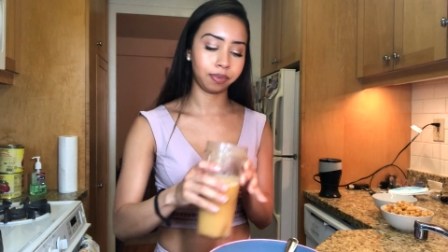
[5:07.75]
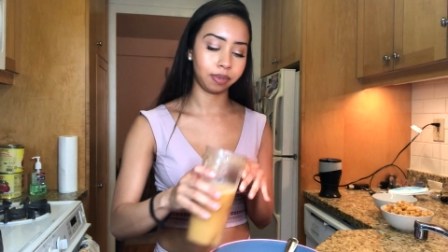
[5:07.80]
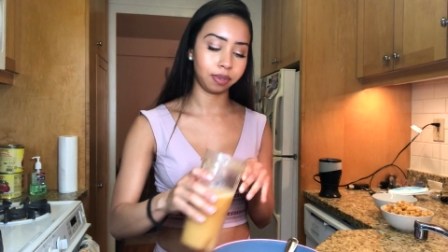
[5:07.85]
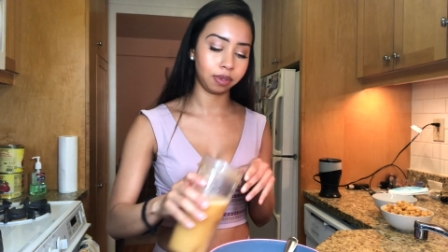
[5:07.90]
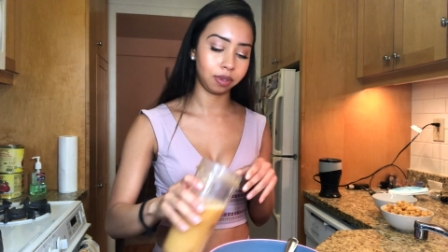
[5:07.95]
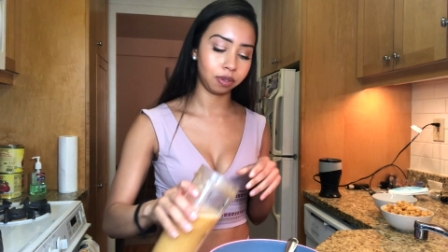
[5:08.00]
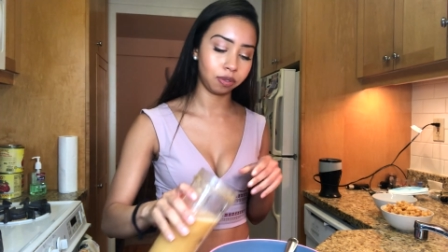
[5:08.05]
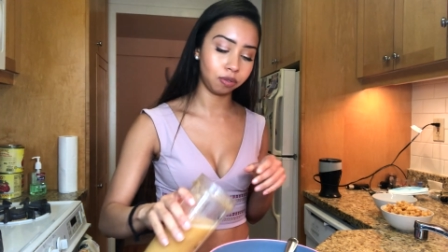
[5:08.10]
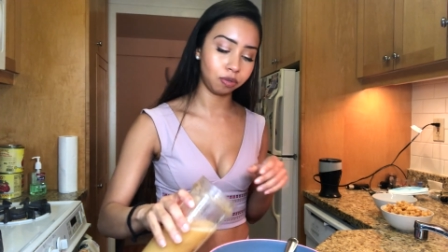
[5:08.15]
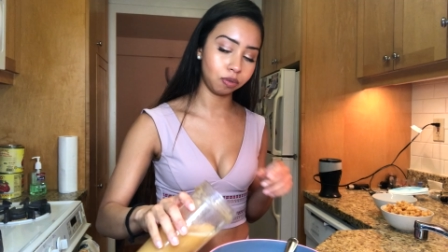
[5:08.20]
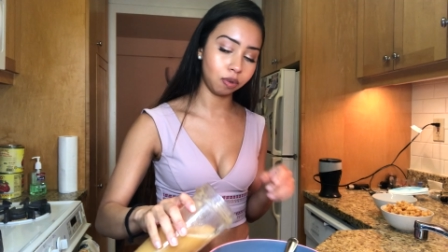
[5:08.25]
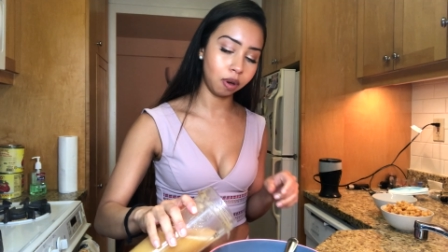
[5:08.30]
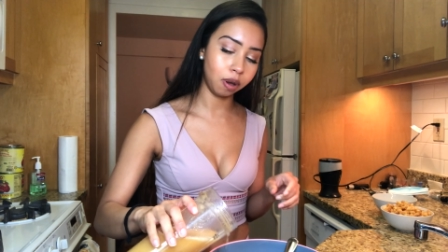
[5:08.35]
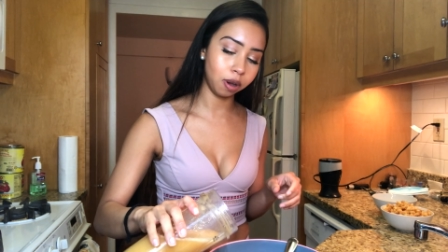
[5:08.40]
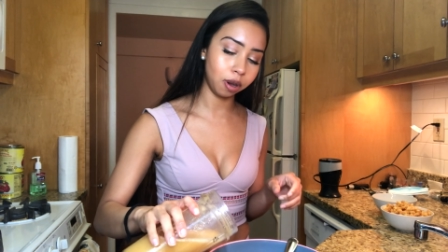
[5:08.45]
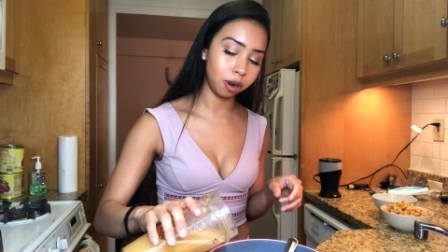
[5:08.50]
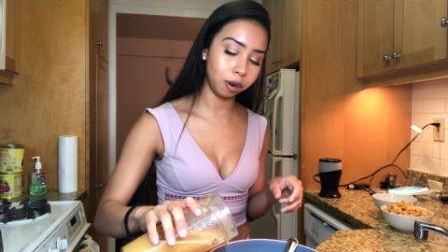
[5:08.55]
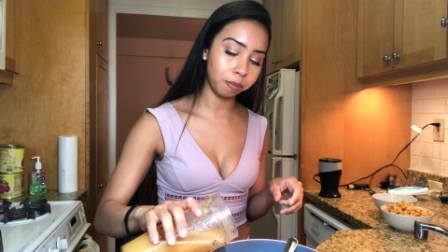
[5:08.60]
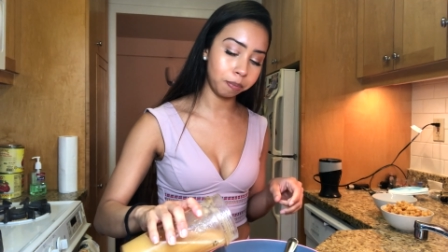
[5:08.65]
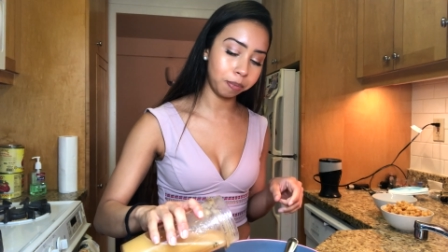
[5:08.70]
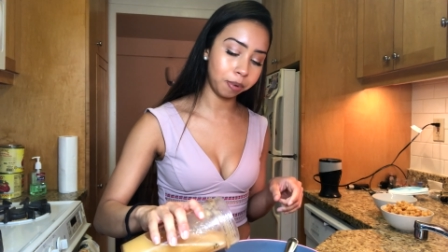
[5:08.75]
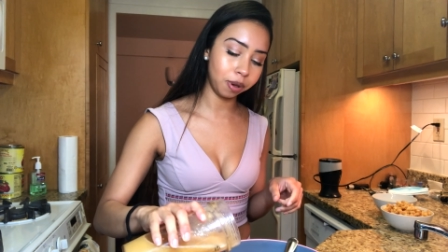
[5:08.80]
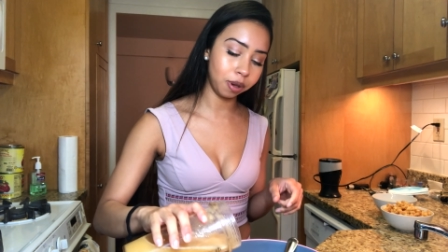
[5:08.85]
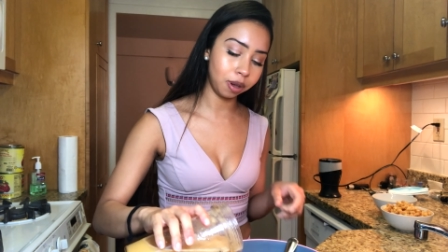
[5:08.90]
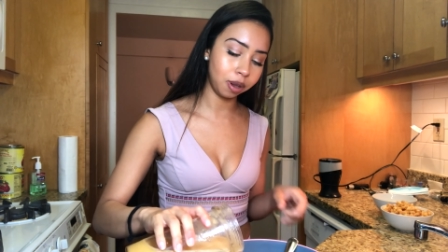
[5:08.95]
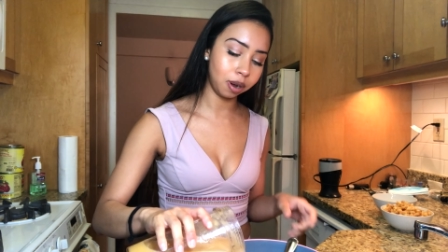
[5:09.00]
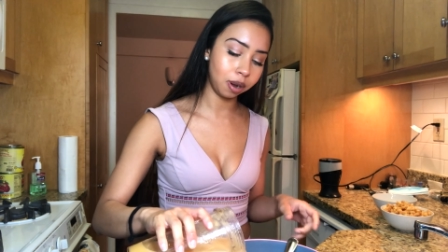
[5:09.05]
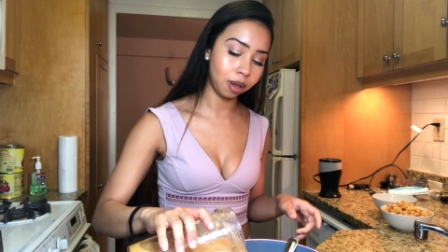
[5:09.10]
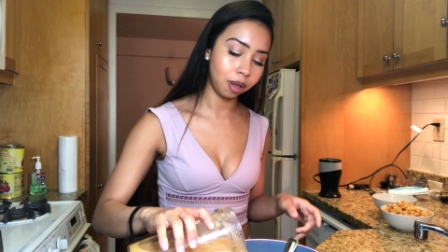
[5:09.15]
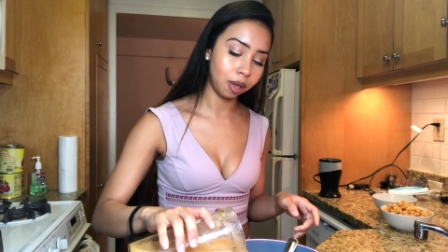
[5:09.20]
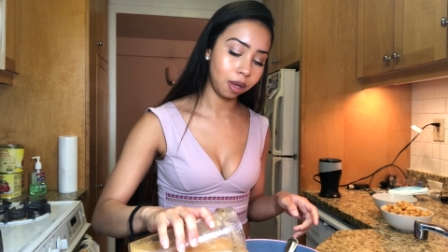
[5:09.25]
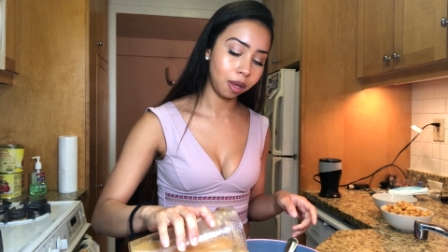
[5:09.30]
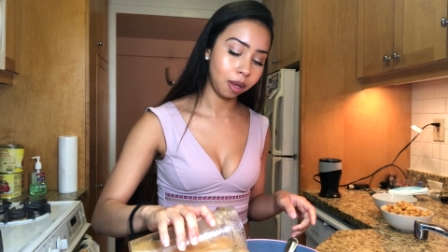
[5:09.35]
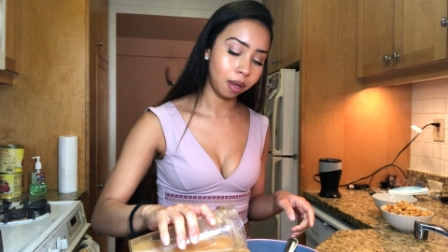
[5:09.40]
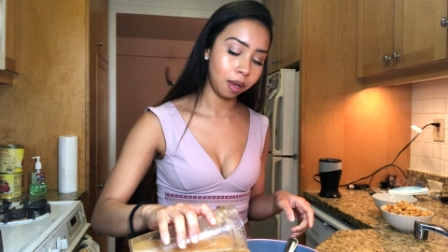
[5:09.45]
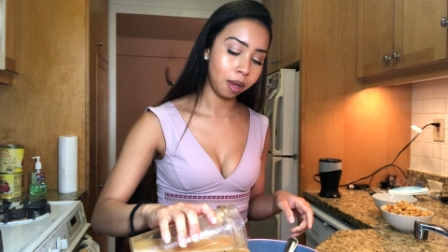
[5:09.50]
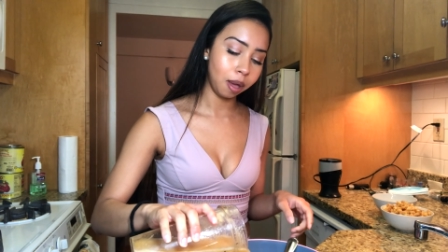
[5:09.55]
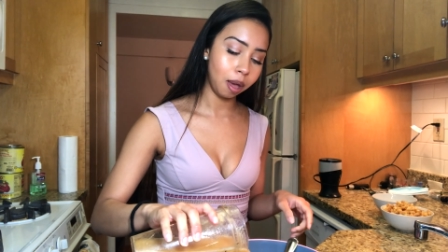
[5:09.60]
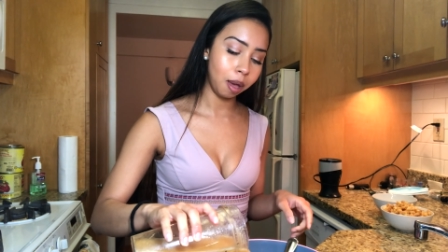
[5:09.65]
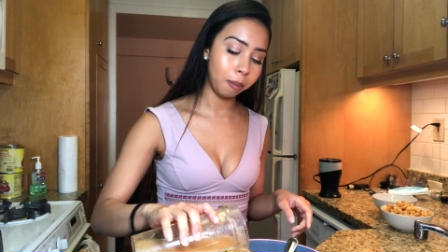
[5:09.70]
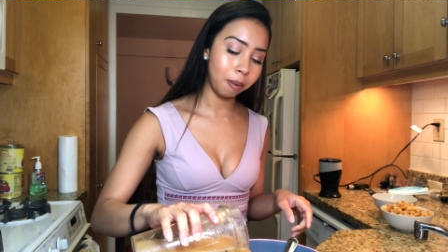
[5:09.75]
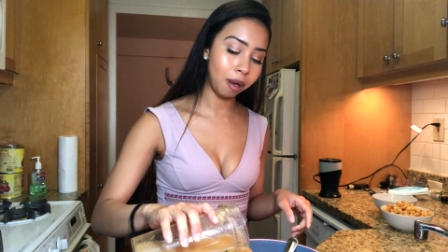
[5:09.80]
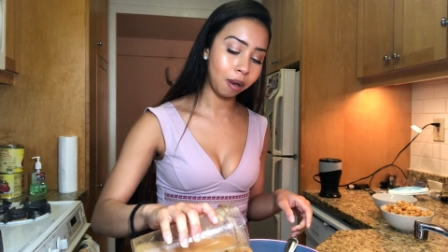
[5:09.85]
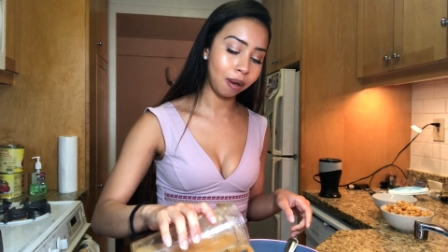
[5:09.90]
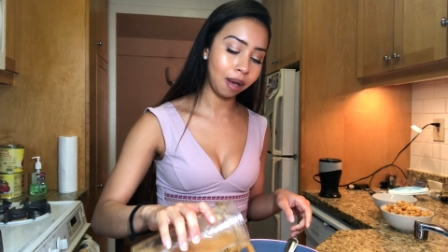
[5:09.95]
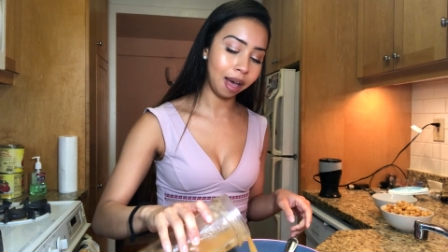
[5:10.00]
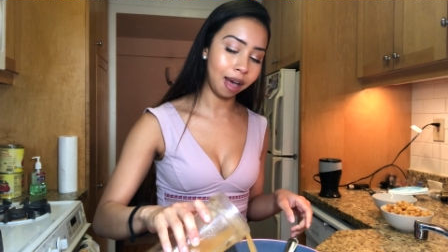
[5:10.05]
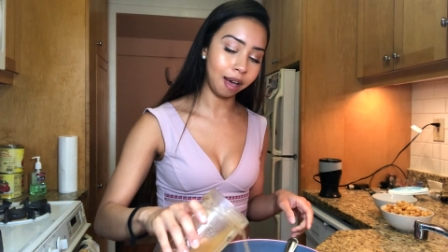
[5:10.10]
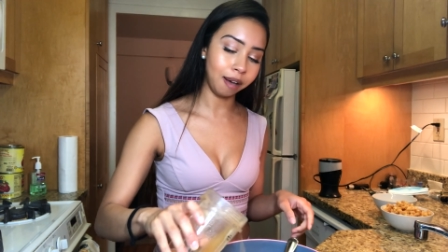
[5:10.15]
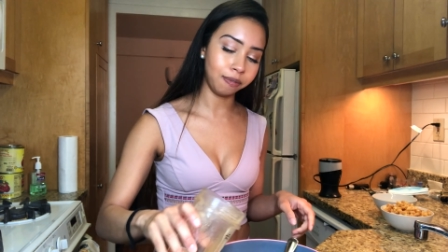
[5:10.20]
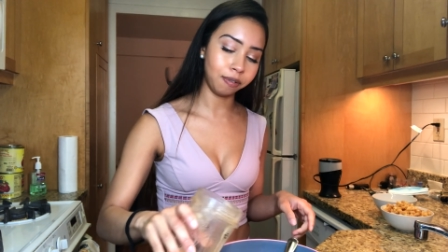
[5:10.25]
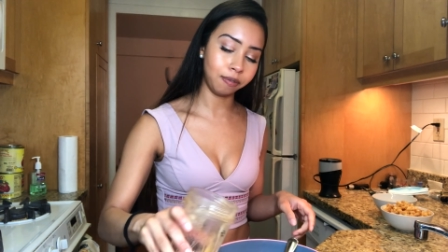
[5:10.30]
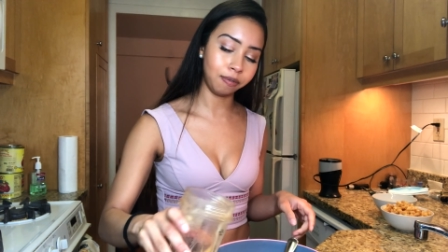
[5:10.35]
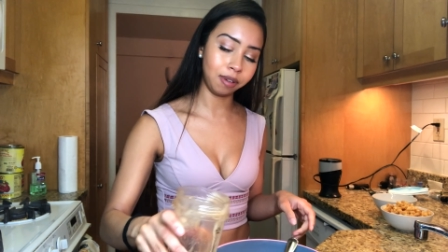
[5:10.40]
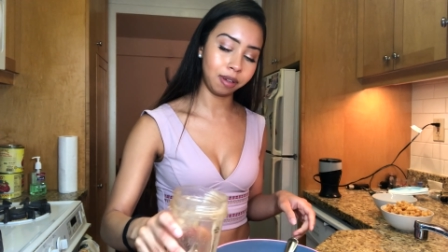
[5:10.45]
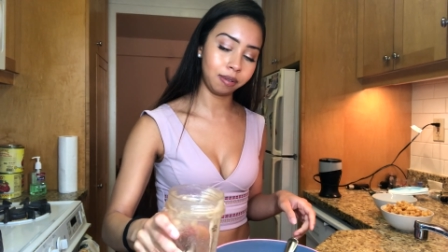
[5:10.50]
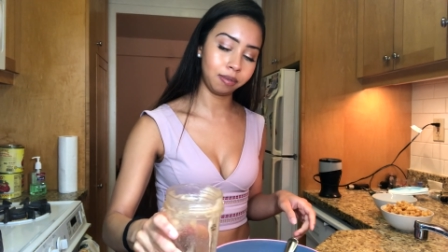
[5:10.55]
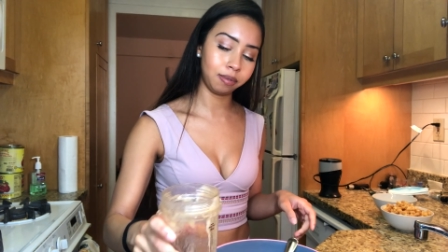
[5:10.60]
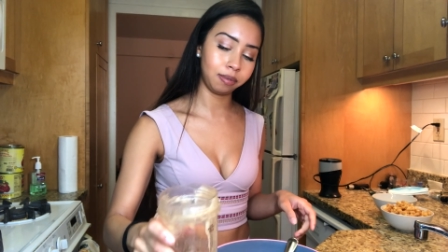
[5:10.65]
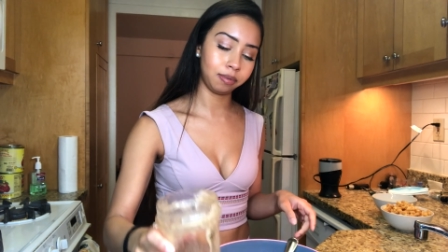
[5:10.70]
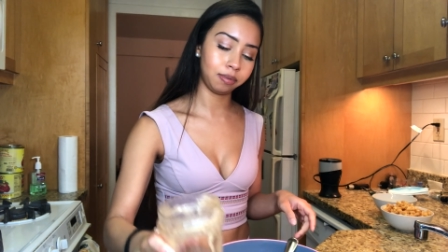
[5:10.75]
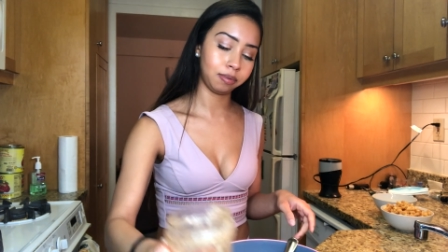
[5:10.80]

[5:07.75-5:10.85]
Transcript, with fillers: So I'm gonna put about half of it.